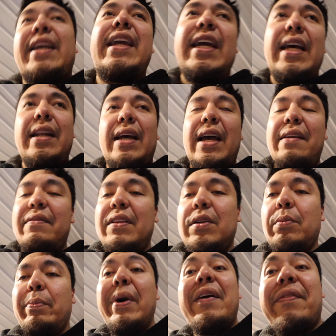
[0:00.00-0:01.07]
can. I have little
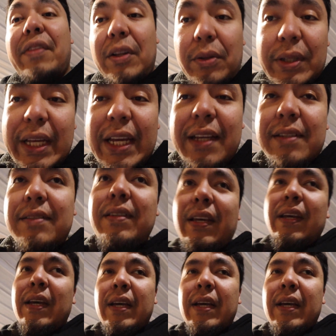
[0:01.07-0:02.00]
buffalo legs.